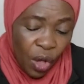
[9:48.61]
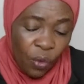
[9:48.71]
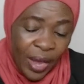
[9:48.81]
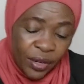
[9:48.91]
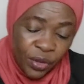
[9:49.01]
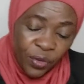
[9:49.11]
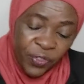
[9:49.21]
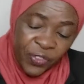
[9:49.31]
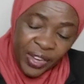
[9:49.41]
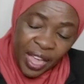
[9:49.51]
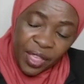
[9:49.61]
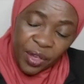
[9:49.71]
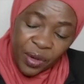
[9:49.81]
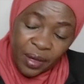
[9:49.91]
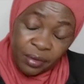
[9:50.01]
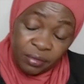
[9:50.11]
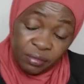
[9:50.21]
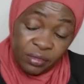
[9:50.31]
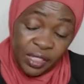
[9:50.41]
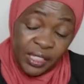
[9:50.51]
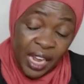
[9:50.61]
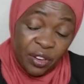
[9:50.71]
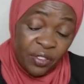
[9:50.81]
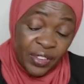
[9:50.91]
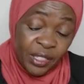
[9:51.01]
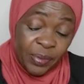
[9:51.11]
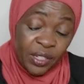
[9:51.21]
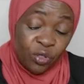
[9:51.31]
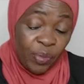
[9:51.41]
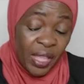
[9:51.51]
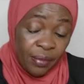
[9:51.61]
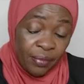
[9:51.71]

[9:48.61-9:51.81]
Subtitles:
What do you figure your return on investment to be?